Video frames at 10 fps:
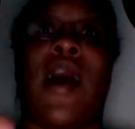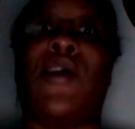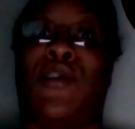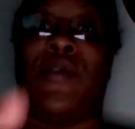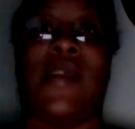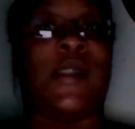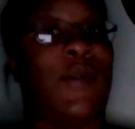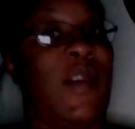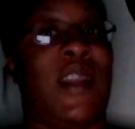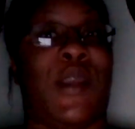under
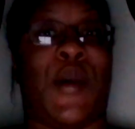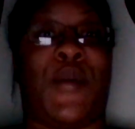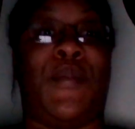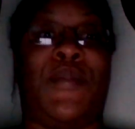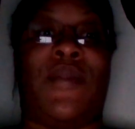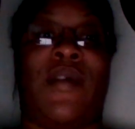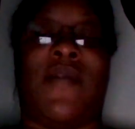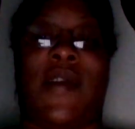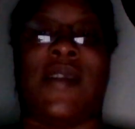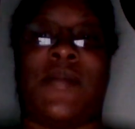this video
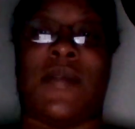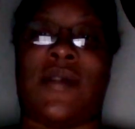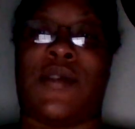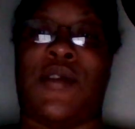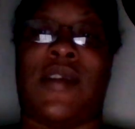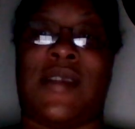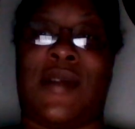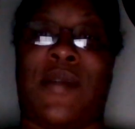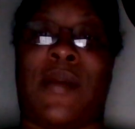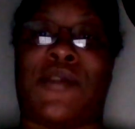on Facebook so you can
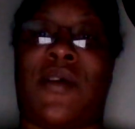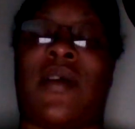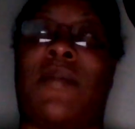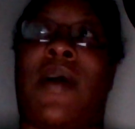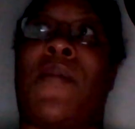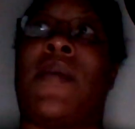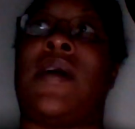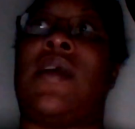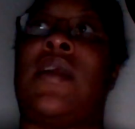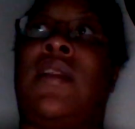see what I'm talking about.
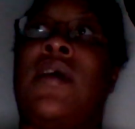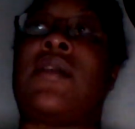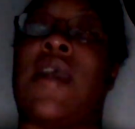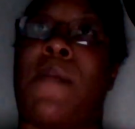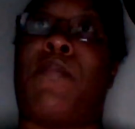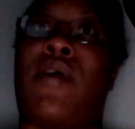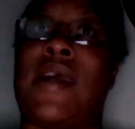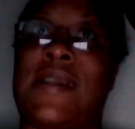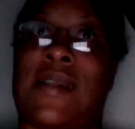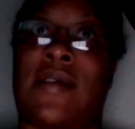But it looked
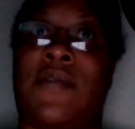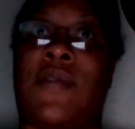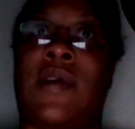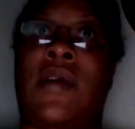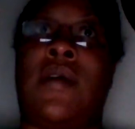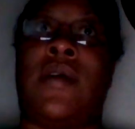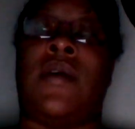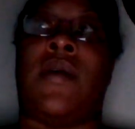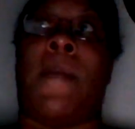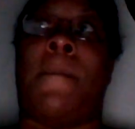impressive,
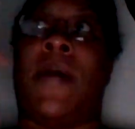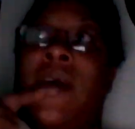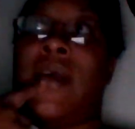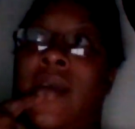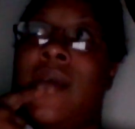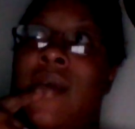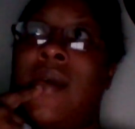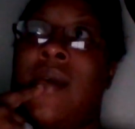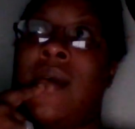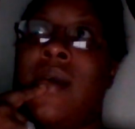but
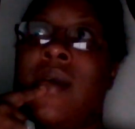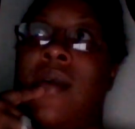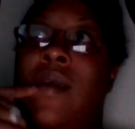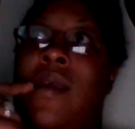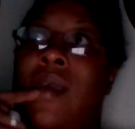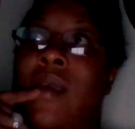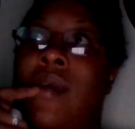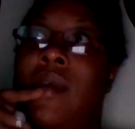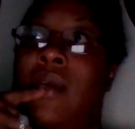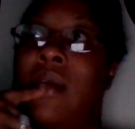it,
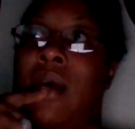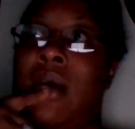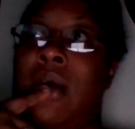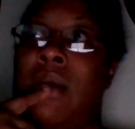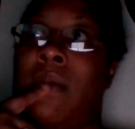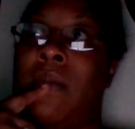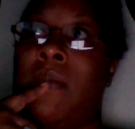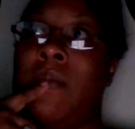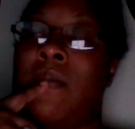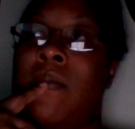it um
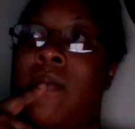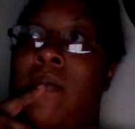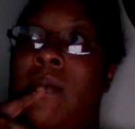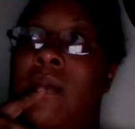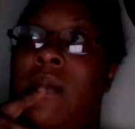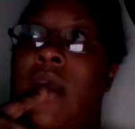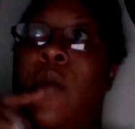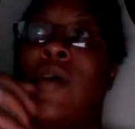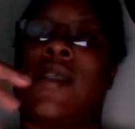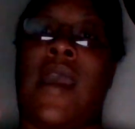I
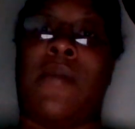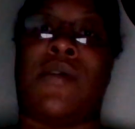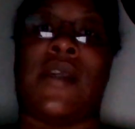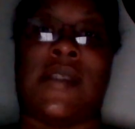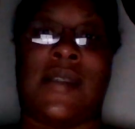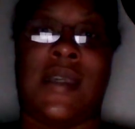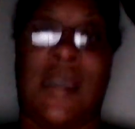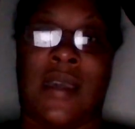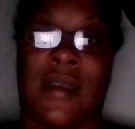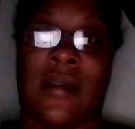wasn't able to
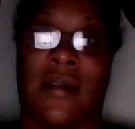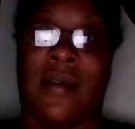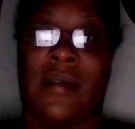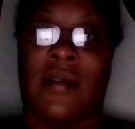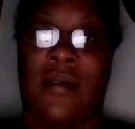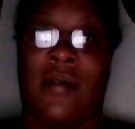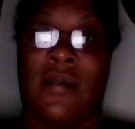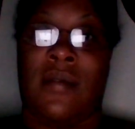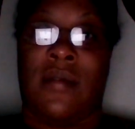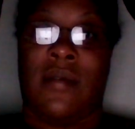see it
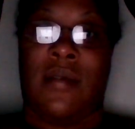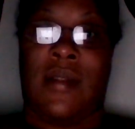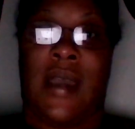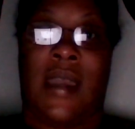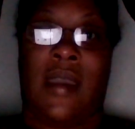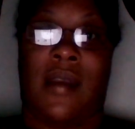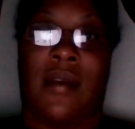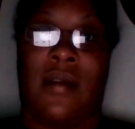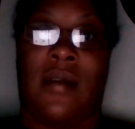like